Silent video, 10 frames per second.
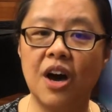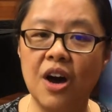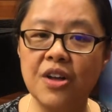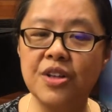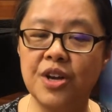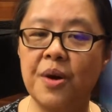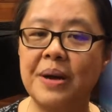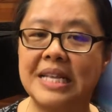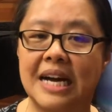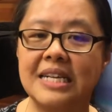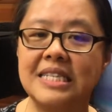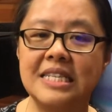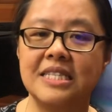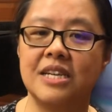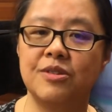ongoing 19th
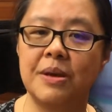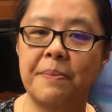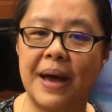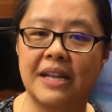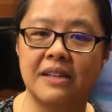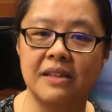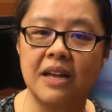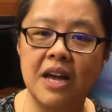century battle